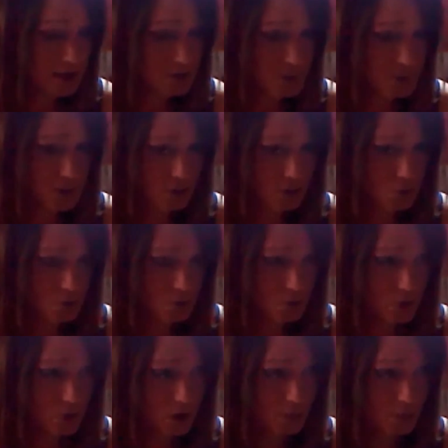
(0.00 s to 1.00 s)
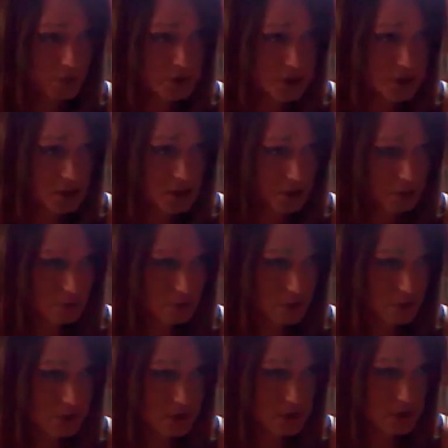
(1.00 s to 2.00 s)
spent almost a year with
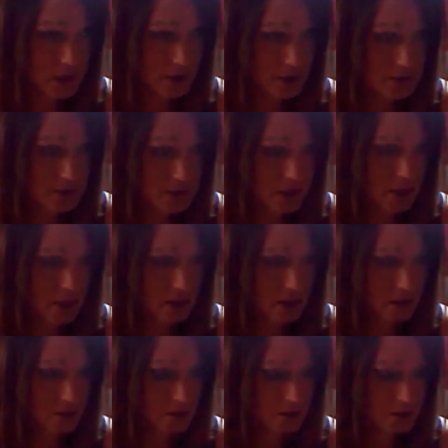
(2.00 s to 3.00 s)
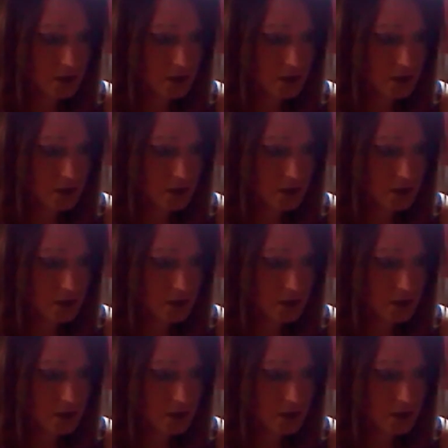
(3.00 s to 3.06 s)
this last guy,